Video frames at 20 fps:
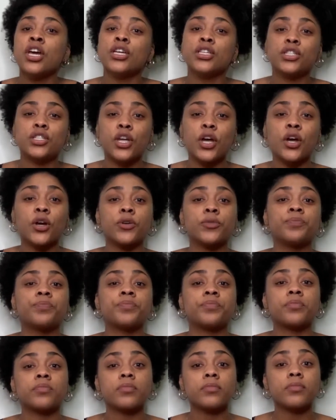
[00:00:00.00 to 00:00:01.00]
So
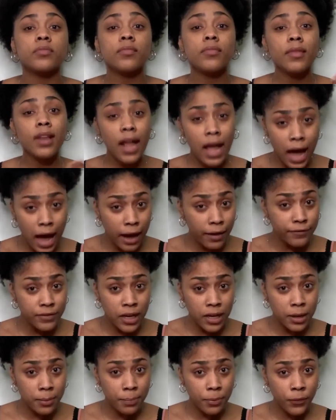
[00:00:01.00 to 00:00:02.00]
I've
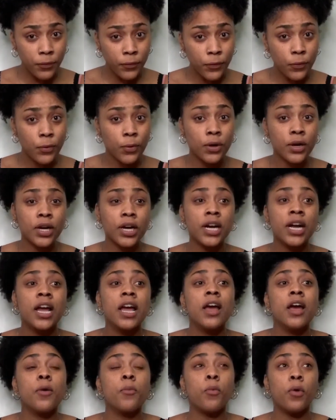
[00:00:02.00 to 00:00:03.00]
done it before.
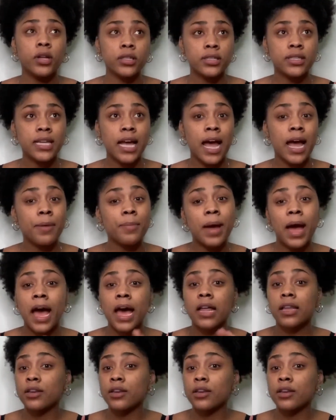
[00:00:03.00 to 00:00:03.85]
One time, I